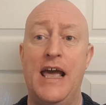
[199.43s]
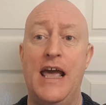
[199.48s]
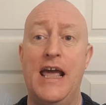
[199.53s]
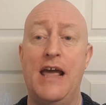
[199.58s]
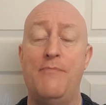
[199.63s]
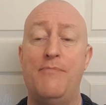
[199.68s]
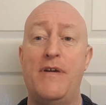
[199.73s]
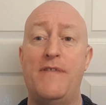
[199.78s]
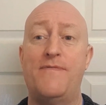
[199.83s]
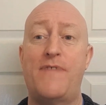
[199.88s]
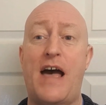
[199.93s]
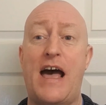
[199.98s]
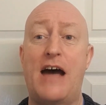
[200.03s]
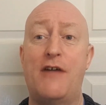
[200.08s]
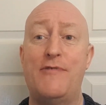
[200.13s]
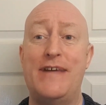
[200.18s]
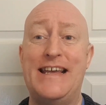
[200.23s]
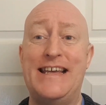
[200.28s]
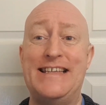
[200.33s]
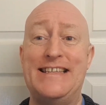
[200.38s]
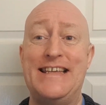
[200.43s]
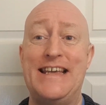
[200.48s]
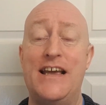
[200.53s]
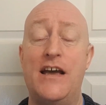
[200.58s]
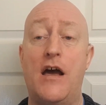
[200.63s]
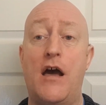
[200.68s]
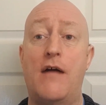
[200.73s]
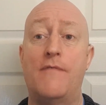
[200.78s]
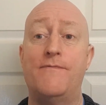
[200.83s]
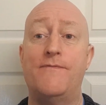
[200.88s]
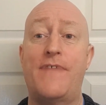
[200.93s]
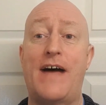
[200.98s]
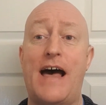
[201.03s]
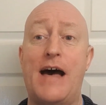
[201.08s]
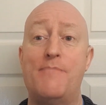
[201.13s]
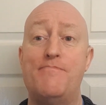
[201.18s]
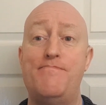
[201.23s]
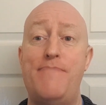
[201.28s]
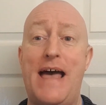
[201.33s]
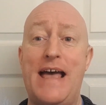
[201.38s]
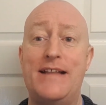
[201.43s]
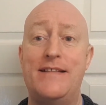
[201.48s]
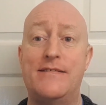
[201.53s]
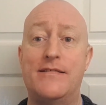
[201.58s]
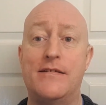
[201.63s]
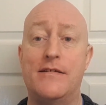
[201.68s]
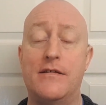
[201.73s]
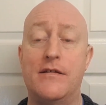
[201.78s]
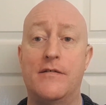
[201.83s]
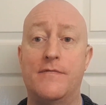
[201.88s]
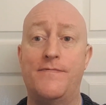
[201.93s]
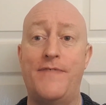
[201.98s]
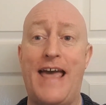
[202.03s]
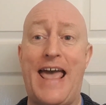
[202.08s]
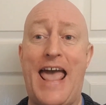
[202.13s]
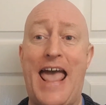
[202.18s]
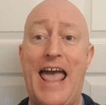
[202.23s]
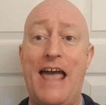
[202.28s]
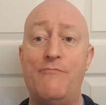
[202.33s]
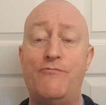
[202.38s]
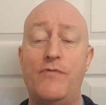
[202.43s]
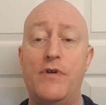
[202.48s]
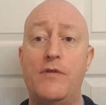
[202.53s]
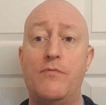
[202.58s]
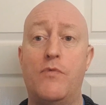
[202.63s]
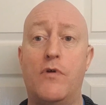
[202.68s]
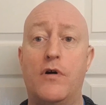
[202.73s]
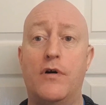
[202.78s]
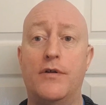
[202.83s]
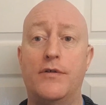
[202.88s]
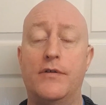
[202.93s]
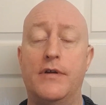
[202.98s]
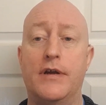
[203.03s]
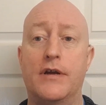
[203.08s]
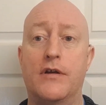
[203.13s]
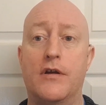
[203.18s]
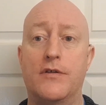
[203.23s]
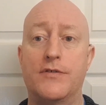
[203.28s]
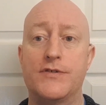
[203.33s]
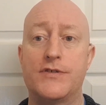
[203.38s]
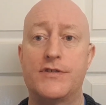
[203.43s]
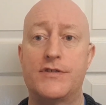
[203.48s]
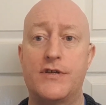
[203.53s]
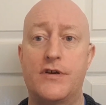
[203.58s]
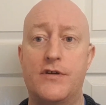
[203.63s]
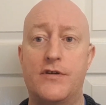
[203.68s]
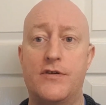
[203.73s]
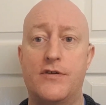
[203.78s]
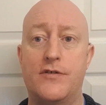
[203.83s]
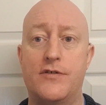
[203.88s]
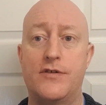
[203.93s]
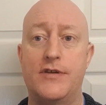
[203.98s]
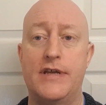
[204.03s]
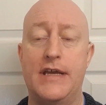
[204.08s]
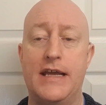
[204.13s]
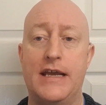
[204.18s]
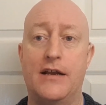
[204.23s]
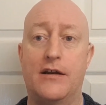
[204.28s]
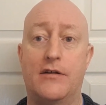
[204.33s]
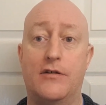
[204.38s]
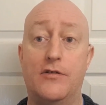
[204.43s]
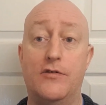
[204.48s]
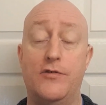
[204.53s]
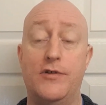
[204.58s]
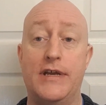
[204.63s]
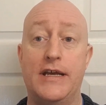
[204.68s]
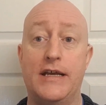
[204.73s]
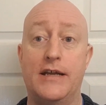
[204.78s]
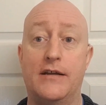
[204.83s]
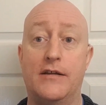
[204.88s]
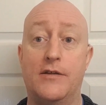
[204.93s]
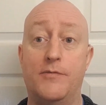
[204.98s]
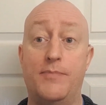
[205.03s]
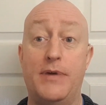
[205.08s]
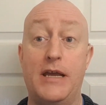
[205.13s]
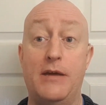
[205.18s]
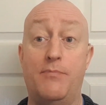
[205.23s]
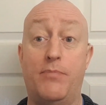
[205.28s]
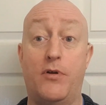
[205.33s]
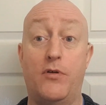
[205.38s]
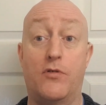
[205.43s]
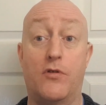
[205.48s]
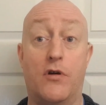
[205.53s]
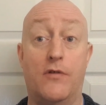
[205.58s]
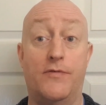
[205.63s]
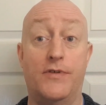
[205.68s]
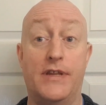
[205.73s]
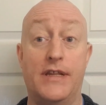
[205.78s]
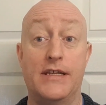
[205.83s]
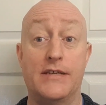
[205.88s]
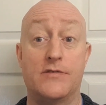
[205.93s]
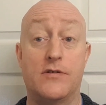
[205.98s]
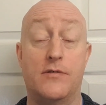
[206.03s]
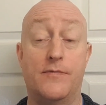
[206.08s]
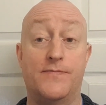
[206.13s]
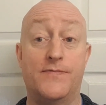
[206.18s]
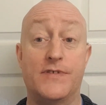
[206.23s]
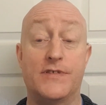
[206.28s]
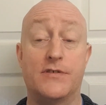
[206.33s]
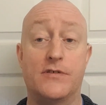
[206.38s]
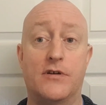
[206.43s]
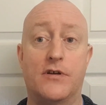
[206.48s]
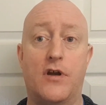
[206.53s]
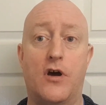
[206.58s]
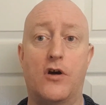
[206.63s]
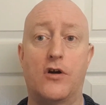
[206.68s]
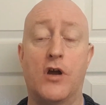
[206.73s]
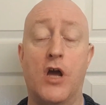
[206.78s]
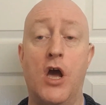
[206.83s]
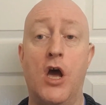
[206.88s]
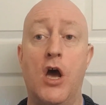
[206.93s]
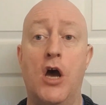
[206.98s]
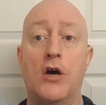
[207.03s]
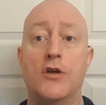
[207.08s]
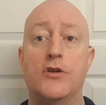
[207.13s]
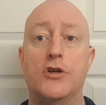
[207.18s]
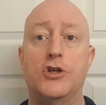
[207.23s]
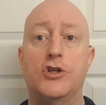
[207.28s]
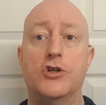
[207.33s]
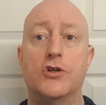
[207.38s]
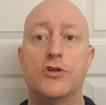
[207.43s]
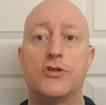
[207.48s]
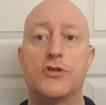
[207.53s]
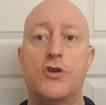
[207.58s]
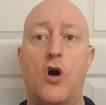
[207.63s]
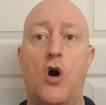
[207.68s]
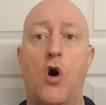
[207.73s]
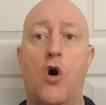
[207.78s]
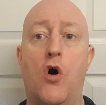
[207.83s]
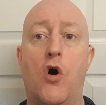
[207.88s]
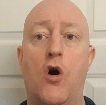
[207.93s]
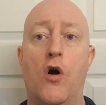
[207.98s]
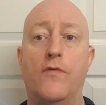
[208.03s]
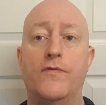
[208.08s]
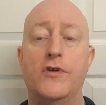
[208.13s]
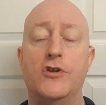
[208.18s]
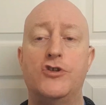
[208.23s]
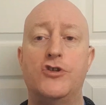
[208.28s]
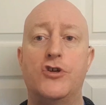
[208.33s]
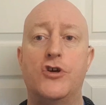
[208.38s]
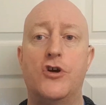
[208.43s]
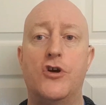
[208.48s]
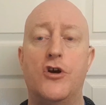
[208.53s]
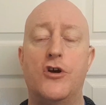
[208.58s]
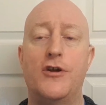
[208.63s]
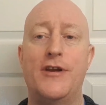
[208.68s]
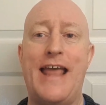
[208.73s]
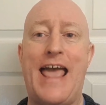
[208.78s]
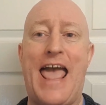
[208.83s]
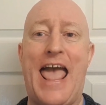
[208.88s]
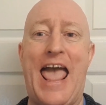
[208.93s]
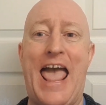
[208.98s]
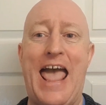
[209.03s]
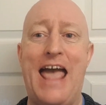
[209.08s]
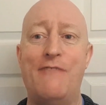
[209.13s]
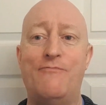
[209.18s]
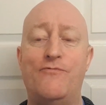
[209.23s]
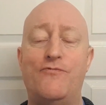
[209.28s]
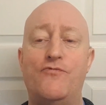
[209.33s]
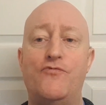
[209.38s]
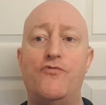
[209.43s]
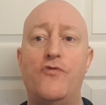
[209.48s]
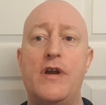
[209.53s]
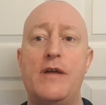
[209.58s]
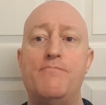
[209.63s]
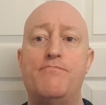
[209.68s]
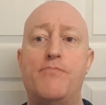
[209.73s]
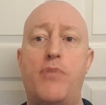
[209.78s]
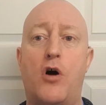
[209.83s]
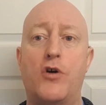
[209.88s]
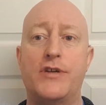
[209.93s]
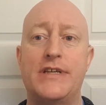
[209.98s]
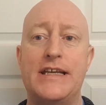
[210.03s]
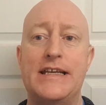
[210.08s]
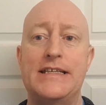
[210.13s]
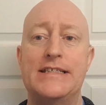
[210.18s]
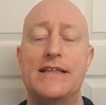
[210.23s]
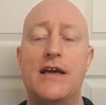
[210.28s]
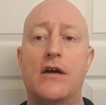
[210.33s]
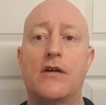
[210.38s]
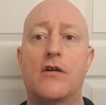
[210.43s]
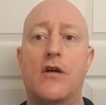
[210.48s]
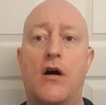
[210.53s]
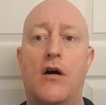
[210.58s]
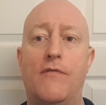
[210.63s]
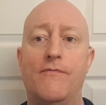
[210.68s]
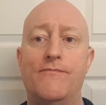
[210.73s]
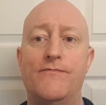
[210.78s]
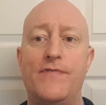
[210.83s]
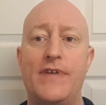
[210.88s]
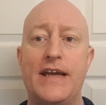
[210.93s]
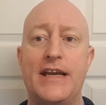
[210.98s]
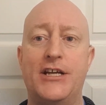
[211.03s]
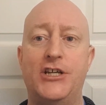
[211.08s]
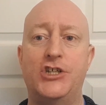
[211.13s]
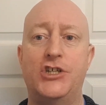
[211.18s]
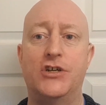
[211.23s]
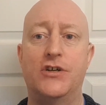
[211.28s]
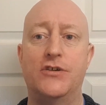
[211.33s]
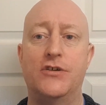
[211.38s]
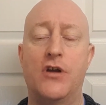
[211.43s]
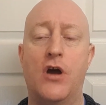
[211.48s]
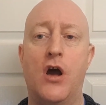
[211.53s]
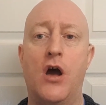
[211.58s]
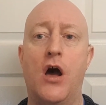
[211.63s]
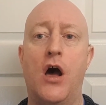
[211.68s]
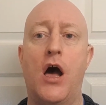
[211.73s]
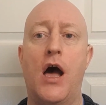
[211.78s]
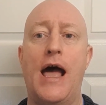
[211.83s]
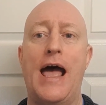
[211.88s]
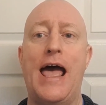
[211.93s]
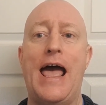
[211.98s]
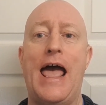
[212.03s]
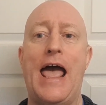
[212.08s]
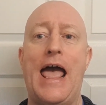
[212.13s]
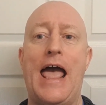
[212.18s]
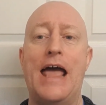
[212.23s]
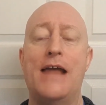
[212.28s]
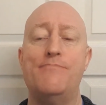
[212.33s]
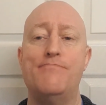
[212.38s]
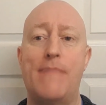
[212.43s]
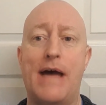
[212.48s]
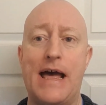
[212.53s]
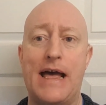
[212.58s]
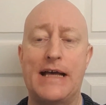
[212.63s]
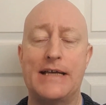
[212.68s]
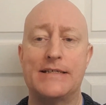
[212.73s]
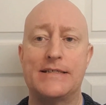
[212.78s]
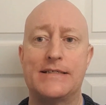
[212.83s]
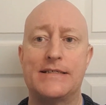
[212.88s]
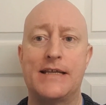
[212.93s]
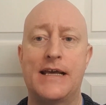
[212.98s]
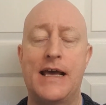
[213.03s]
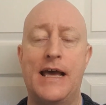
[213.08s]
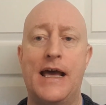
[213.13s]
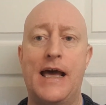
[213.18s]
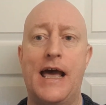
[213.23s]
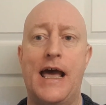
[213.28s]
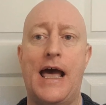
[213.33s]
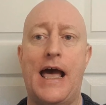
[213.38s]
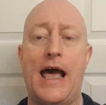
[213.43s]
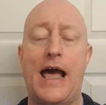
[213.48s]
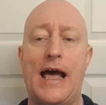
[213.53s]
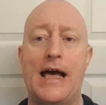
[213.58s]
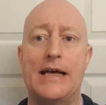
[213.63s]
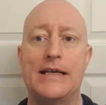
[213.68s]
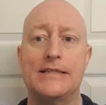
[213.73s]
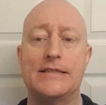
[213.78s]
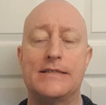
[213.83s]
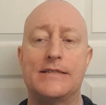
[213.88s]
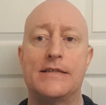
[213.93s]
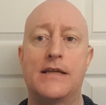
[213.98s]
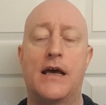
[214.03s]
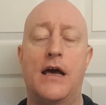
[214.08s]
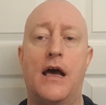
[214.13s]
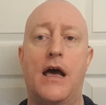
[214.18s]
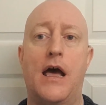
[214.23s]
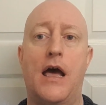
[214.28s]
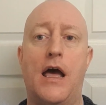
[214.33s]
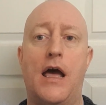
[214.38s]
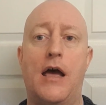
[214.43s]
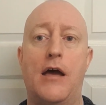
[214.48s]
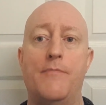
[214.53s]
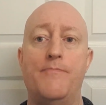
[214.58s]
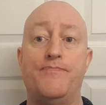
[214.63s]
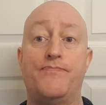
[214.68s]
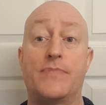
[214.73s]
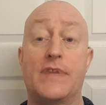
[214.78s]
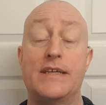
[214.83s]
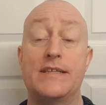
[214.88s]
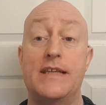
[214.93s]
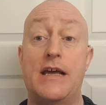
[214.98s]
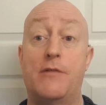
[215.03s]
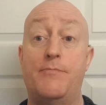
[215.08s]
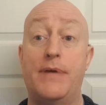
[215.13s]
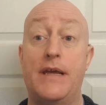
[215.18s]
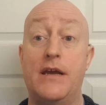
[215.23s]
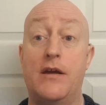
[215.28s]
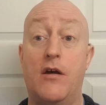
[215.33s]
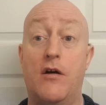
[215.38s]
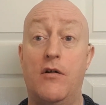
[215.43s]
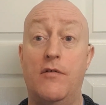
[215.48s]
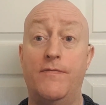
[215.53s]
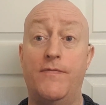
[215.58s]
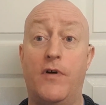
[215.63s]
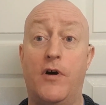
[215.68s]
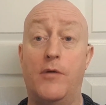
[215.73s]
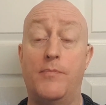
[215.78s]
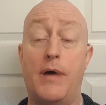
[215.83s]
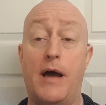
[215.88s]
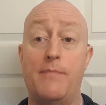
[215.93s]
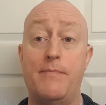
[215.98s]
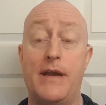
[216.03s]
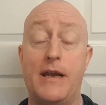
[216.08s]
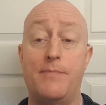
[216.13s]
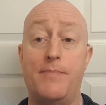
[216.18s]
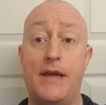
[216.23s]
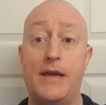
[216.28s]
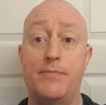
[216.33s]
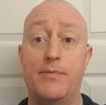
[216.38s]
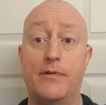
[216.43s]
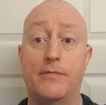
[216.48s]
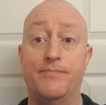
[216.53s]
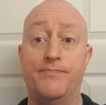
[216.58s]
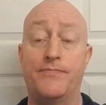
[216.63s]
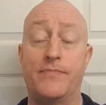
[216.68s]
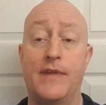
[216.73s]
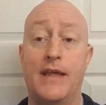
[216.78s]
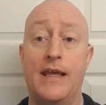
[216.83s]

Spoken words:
it'd be far easier and far better for everyone concerned, including the people who covered this up for so long, to just overturn everybody's conviction en masse, as is now being called for by many people.